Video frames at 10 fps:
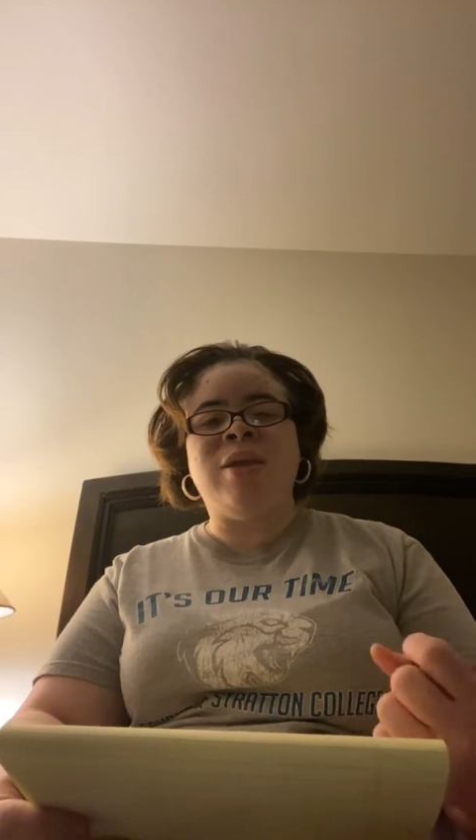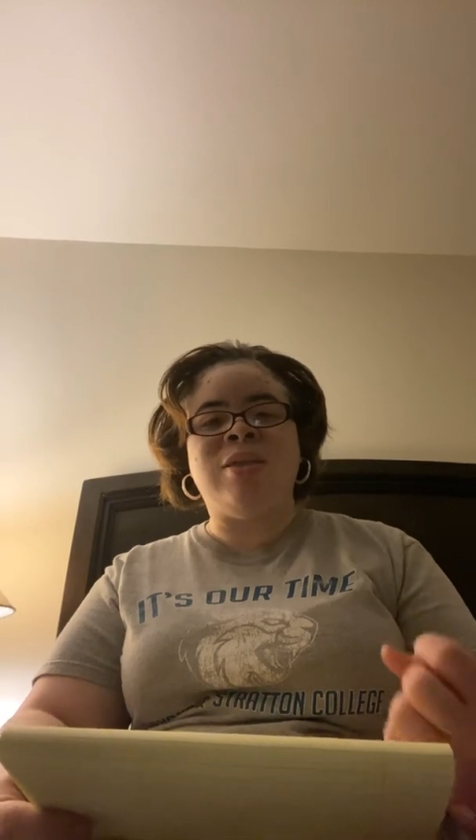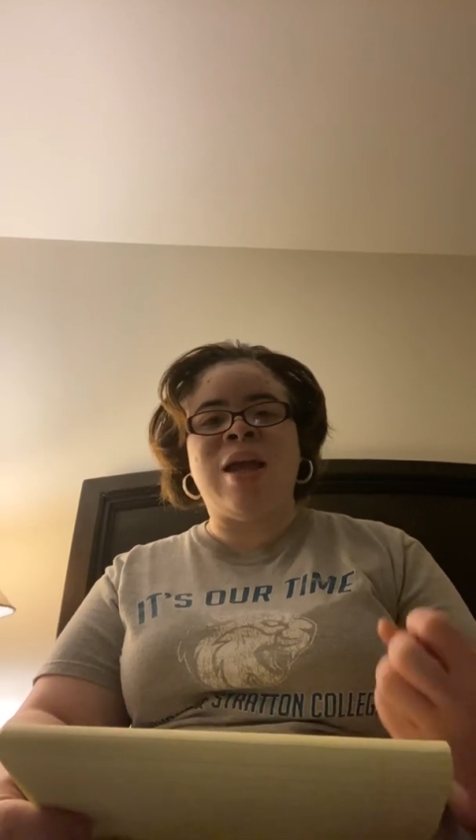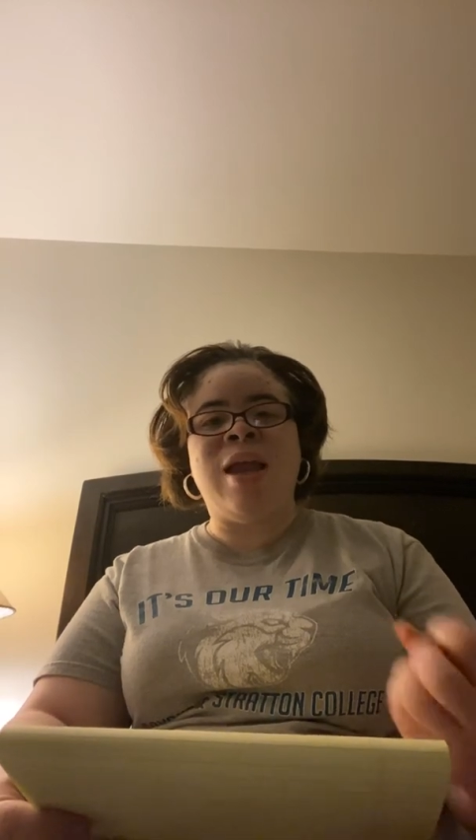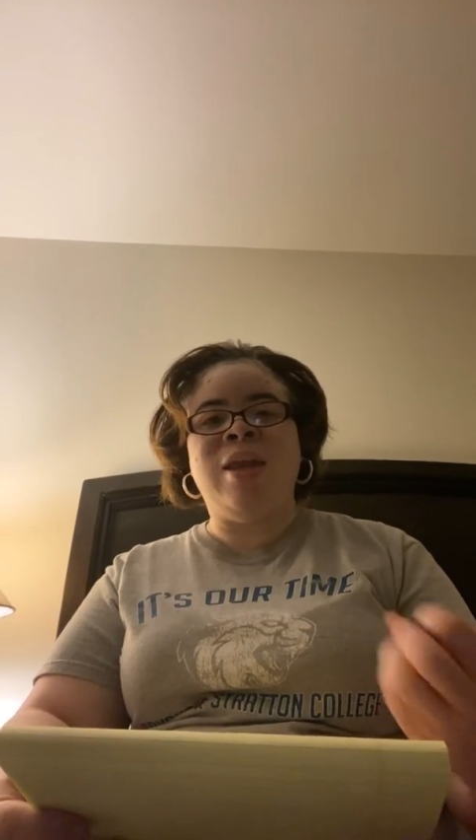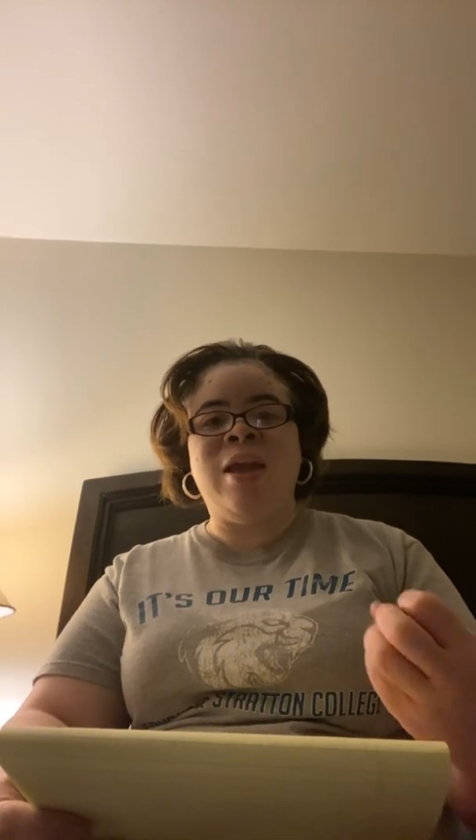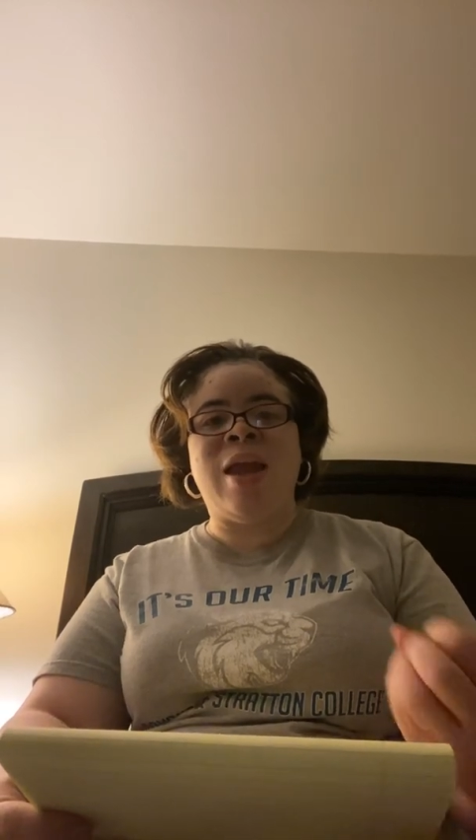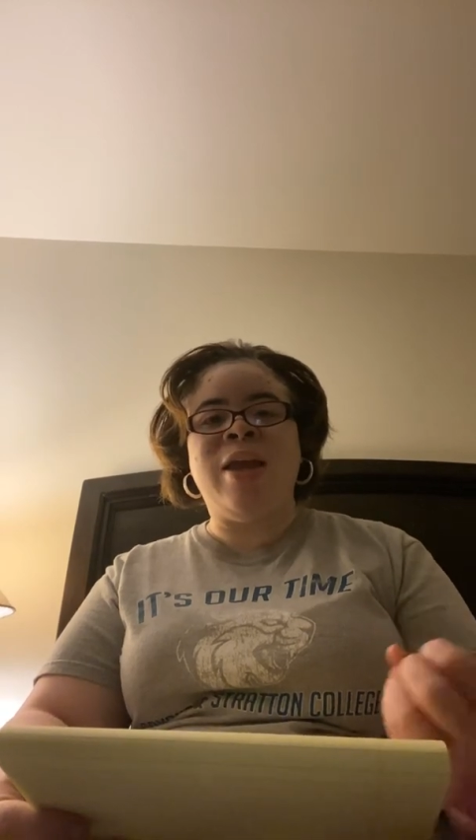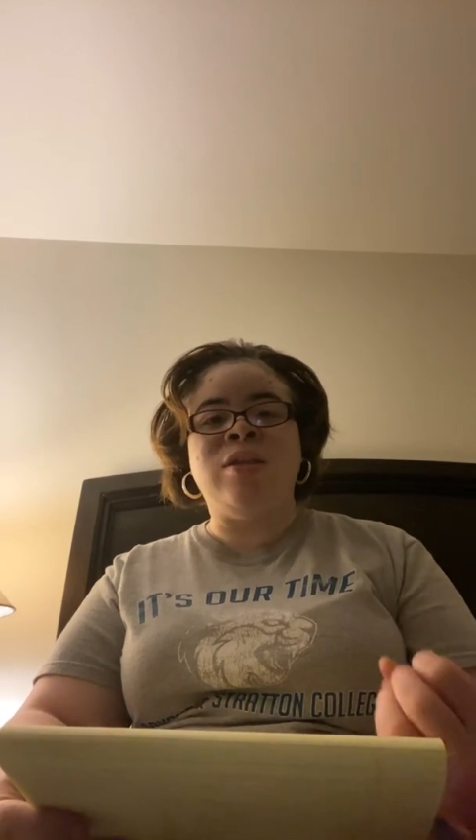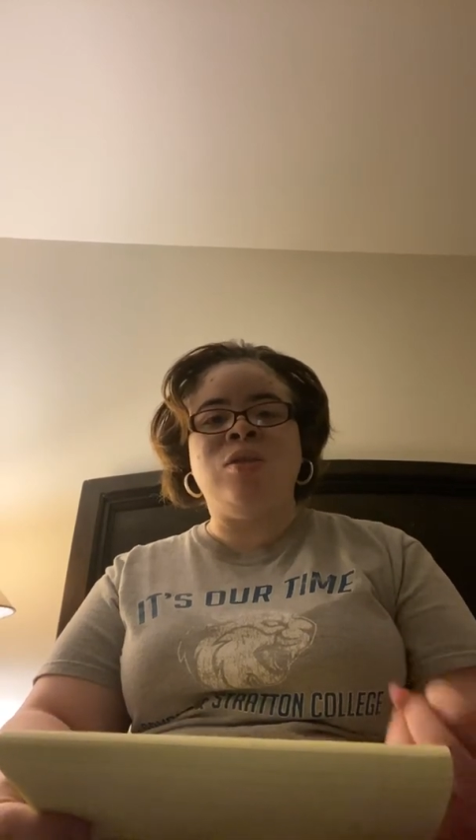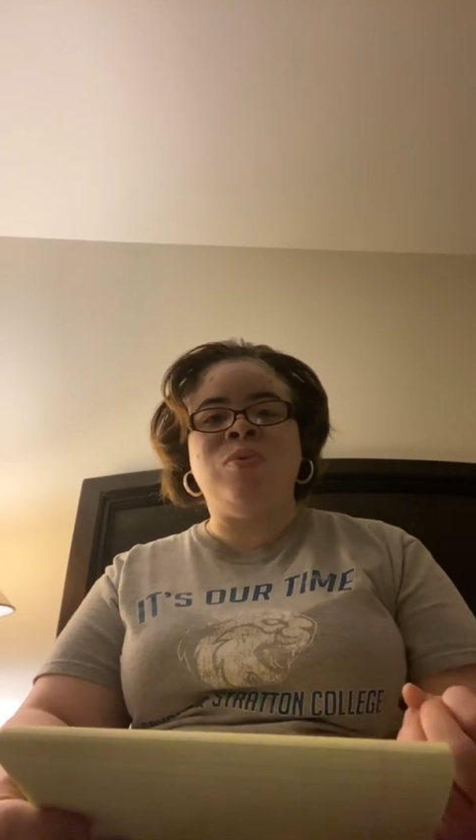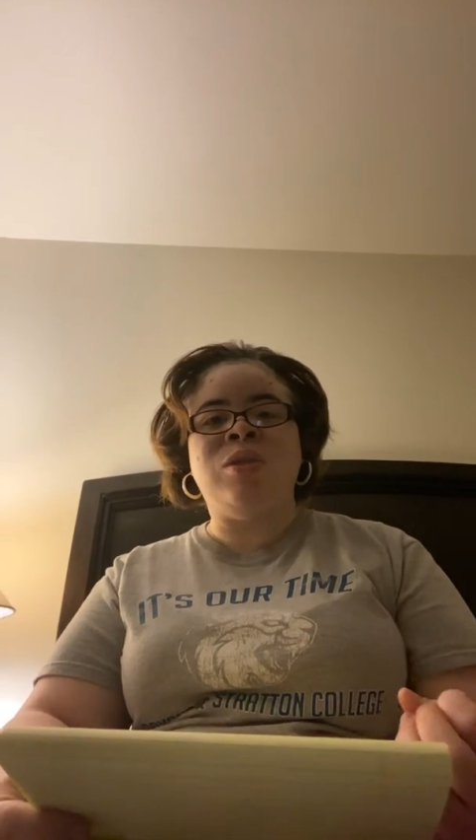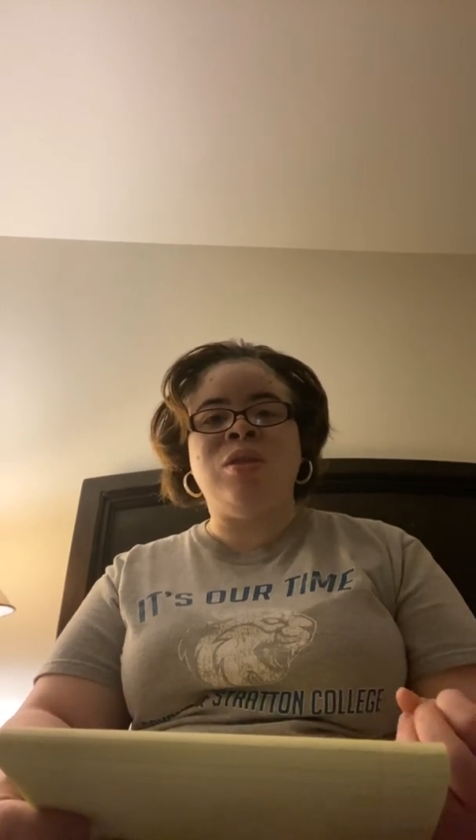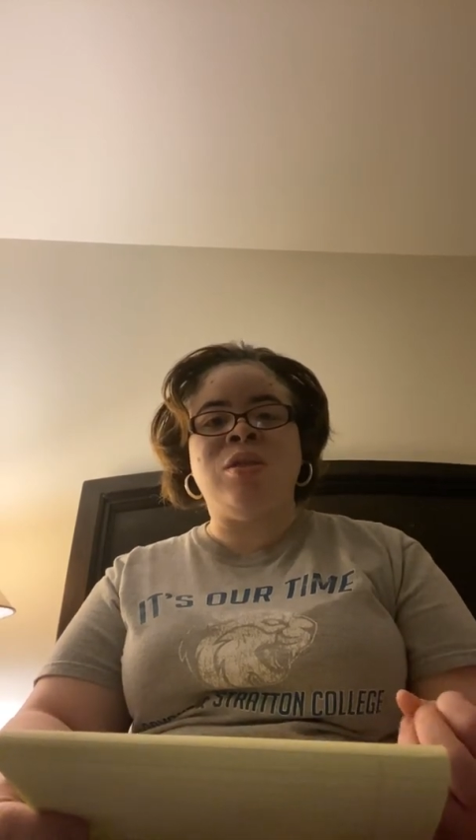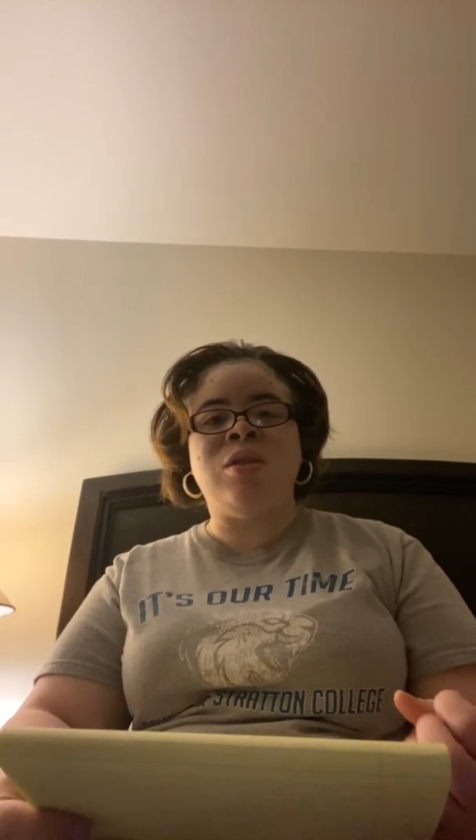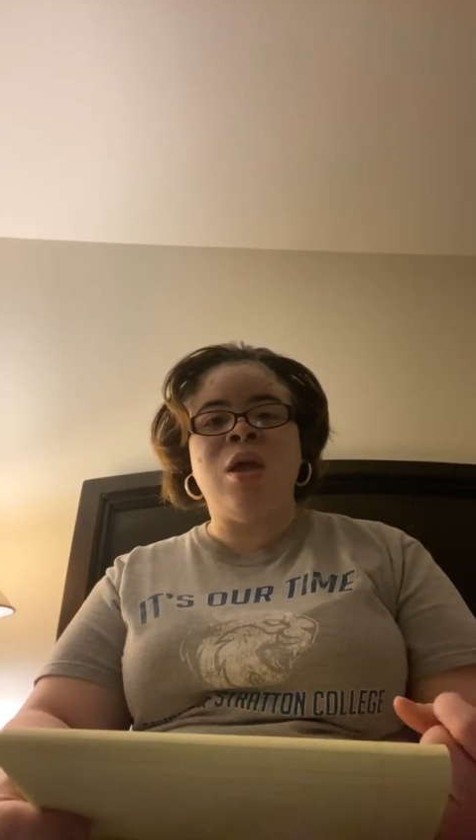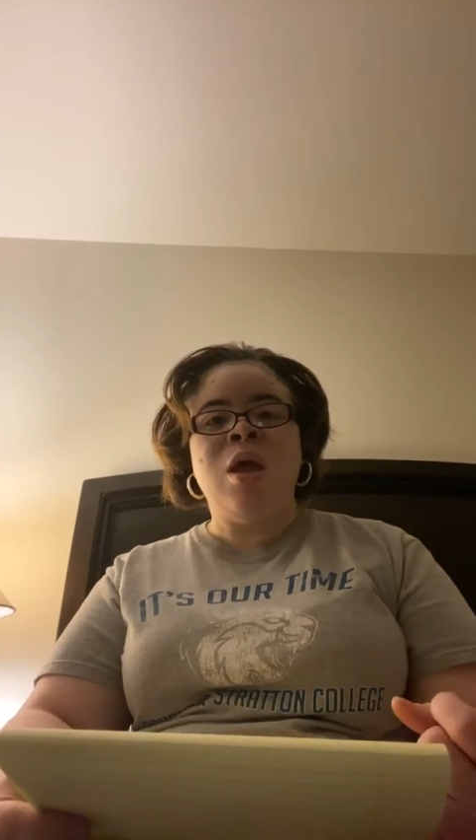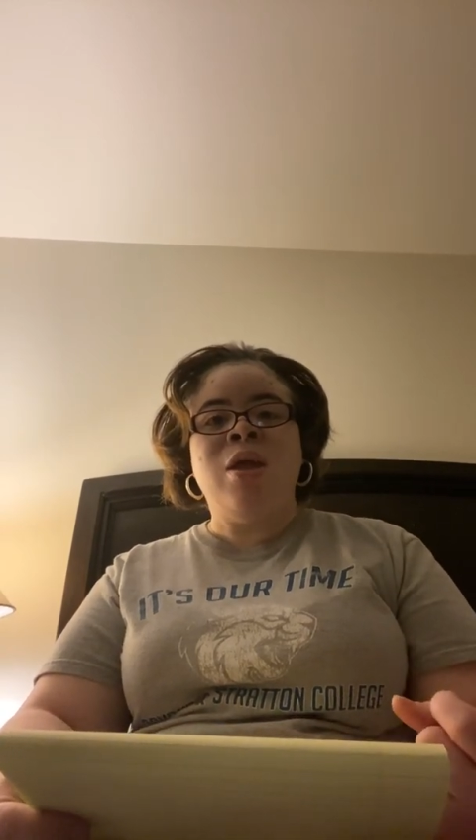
SIADH, which is